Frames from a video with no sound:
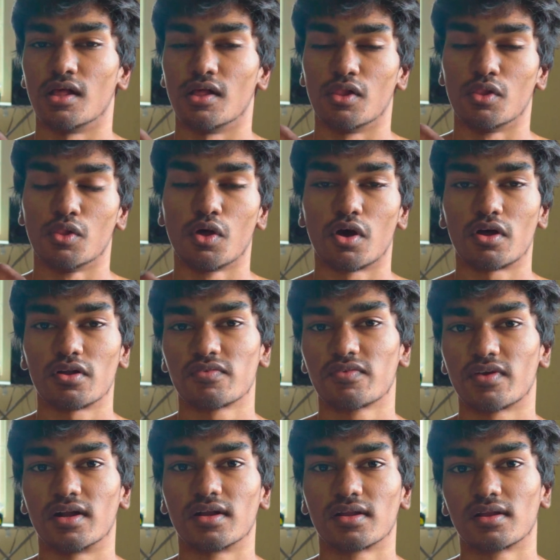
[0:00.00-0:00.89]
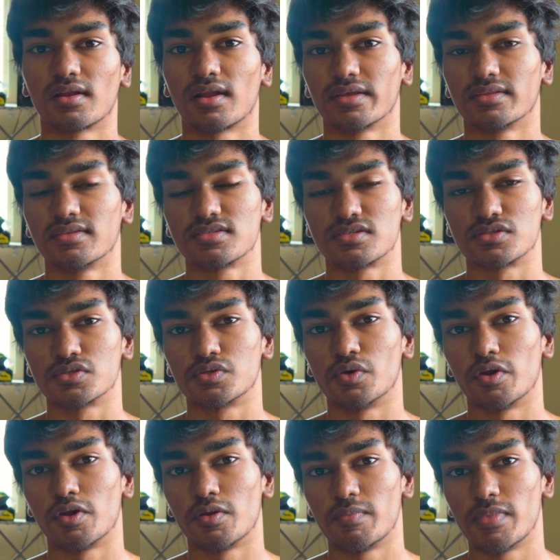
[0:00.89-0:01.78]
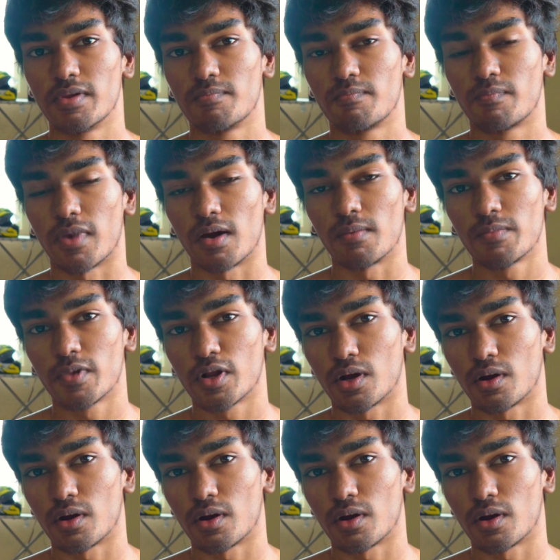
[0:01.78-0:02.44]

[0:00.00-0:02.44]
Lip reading: A lot of content like this is going to be pumped